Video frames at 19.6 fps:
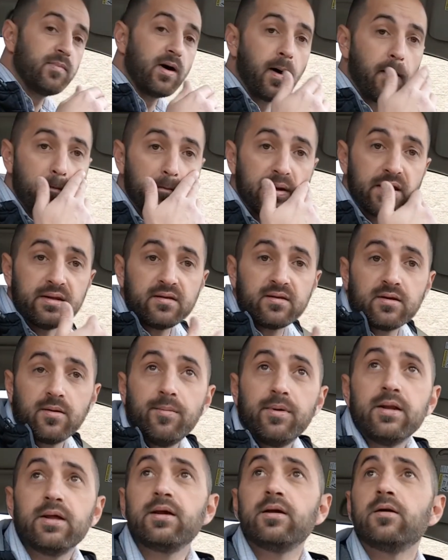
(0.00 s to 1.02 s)
I'm meeting
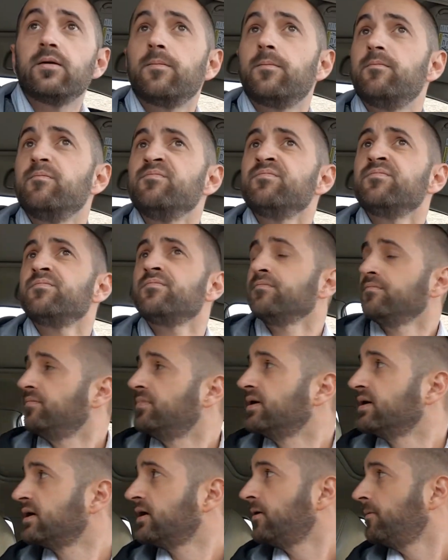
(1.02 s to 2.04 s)
somebody here,
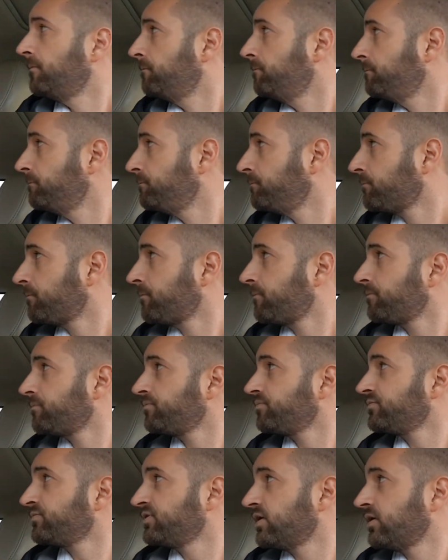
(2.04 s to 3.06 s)
but
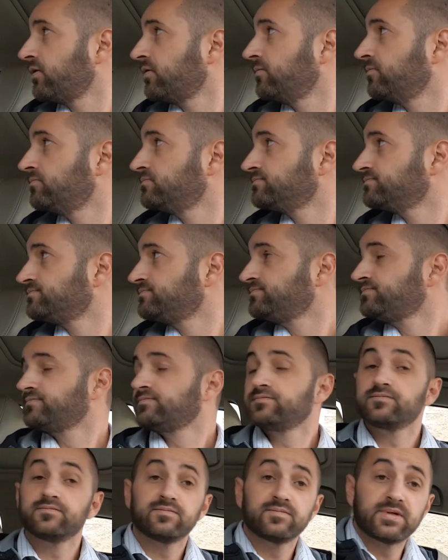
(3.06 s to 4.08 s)
so
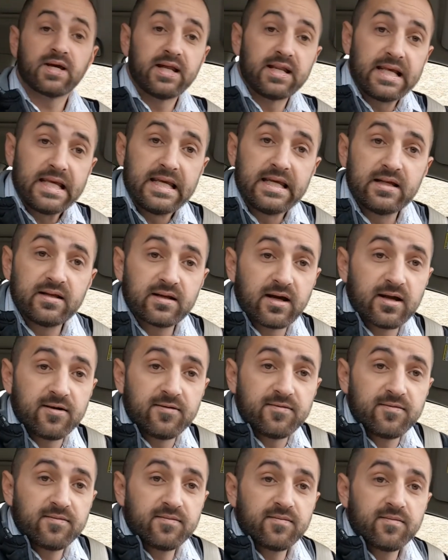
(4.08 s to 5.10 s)
gotta eat,
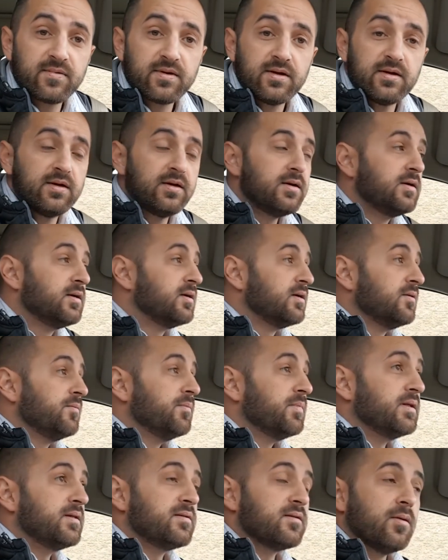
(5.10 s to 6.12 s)
gotta
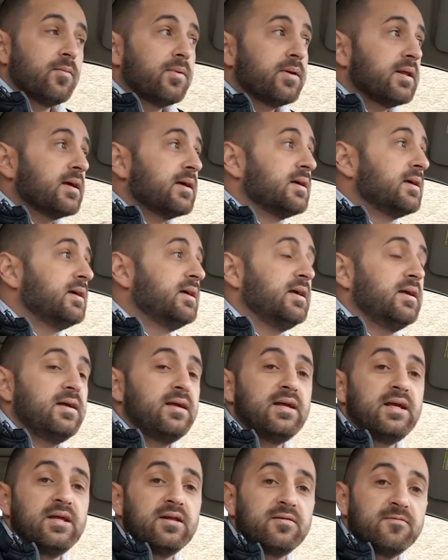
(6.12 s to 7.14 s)
meet someone to
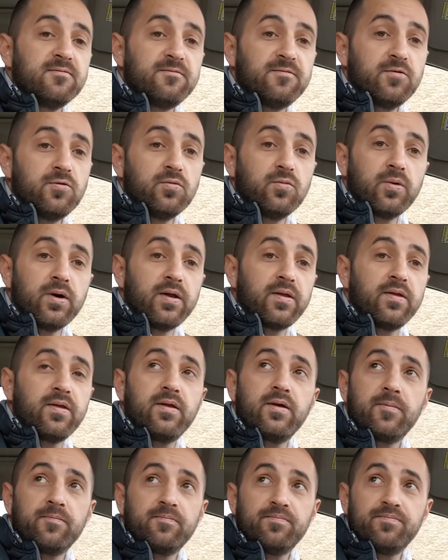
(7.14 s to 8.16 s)
eat some food with.
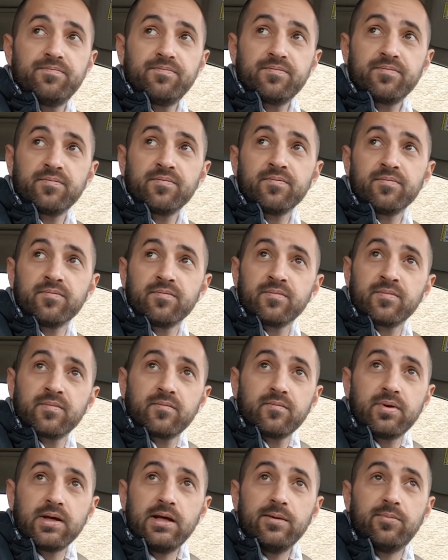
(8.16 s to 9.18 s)

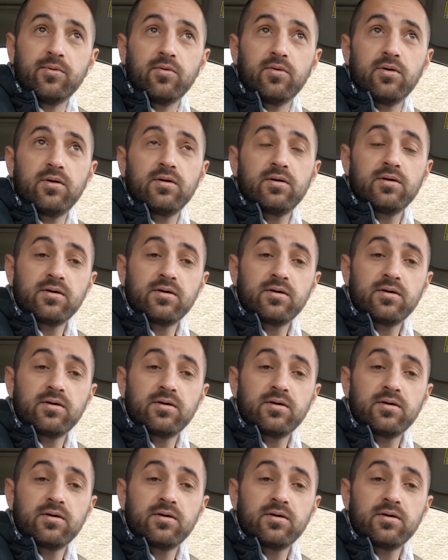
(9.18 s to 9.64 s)
People.